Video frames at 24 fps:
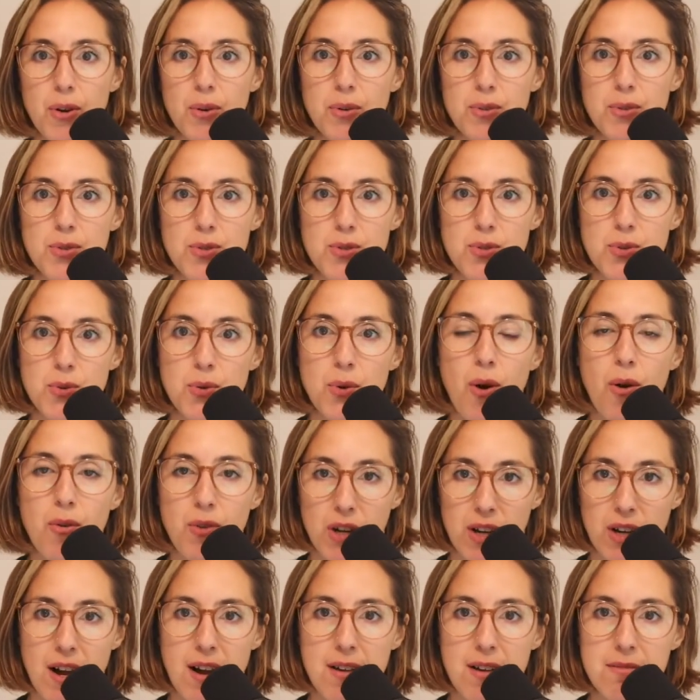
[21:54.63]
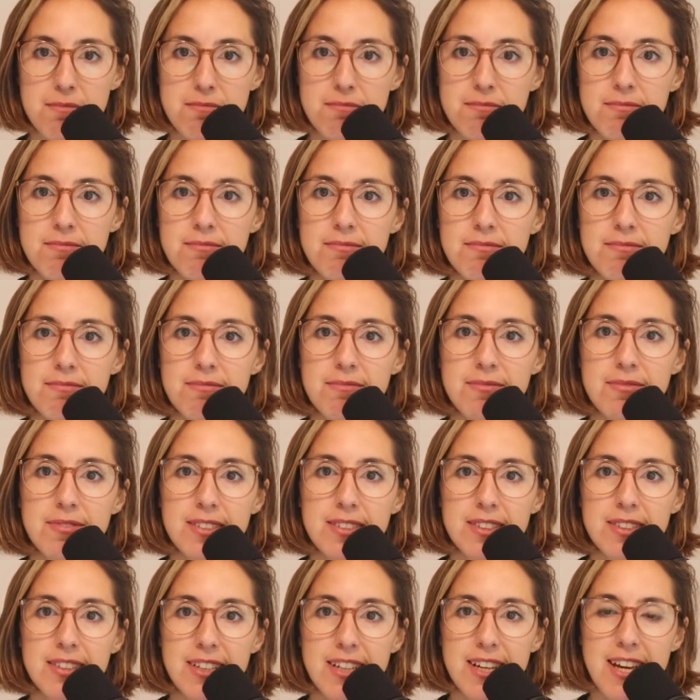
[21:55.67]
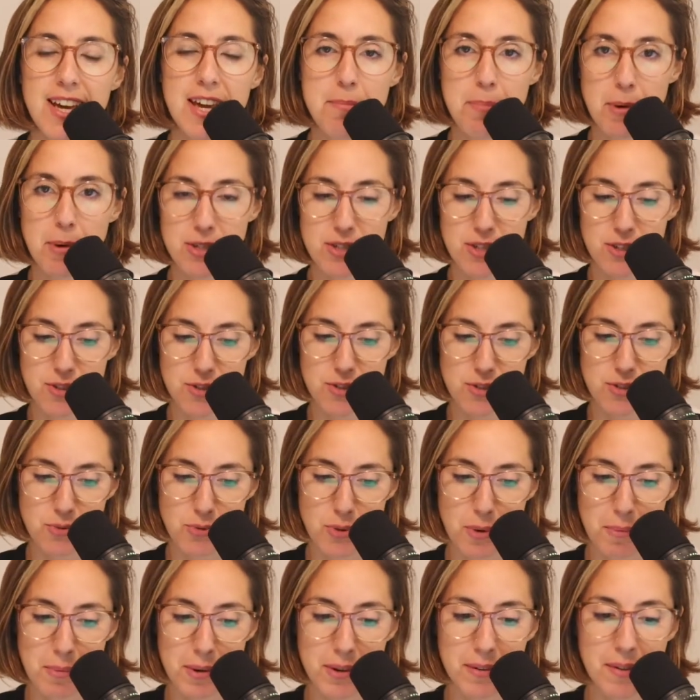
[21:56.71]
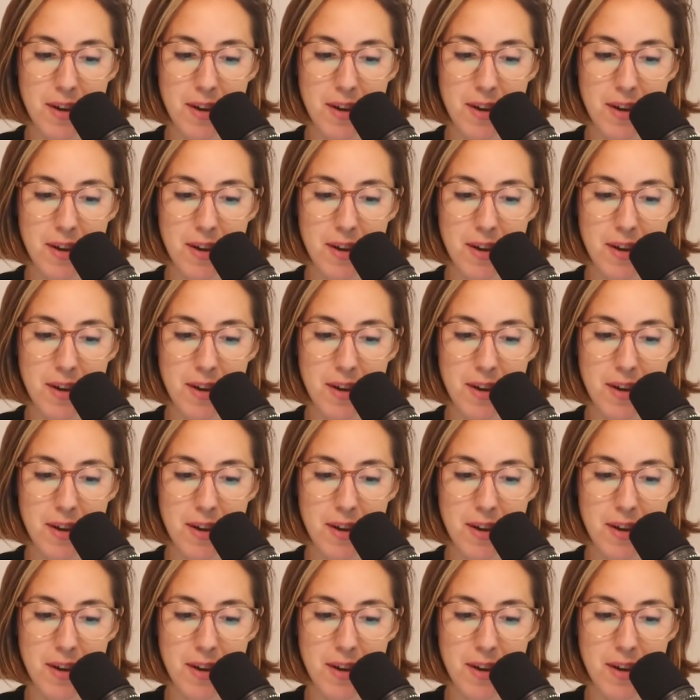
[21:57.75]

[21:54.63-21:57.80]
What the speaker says: to overcome imposter syndrome.